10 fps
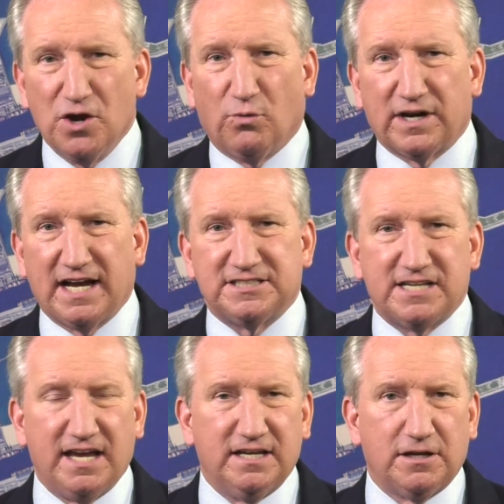What I
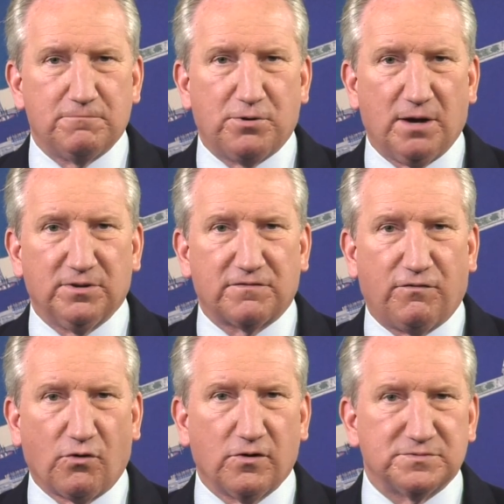stated in public
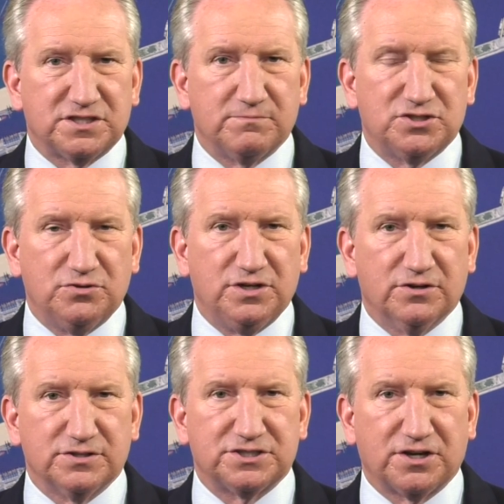forum some 2
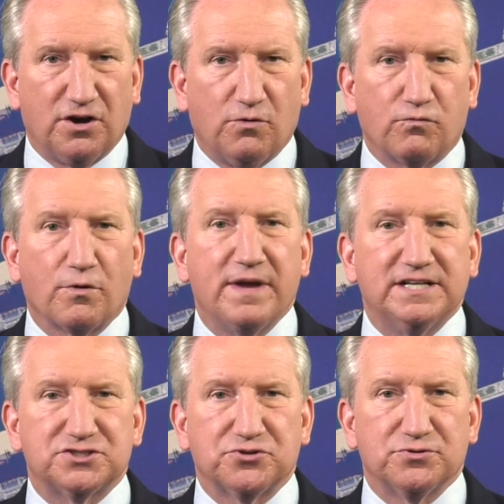years ago
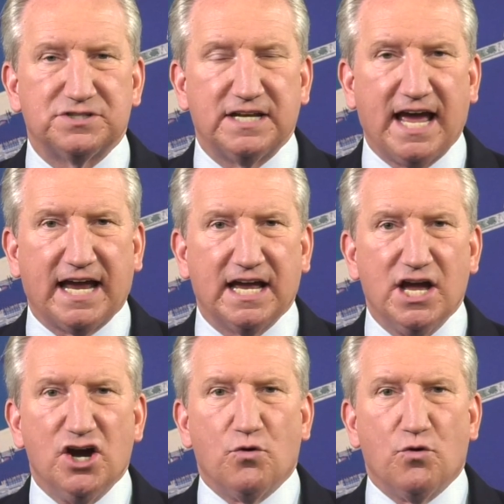remains true today.